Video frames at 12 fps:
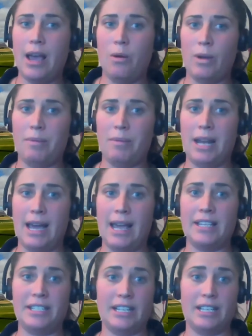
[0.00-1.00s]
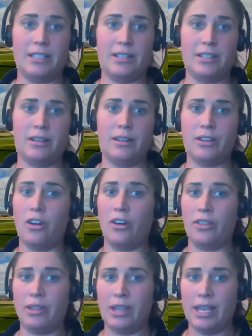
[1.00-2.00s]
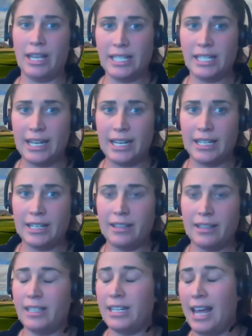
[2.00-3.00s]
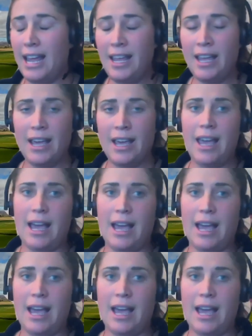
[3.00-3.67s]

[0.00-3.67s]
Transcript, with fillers: webinar has just gone on the internet today,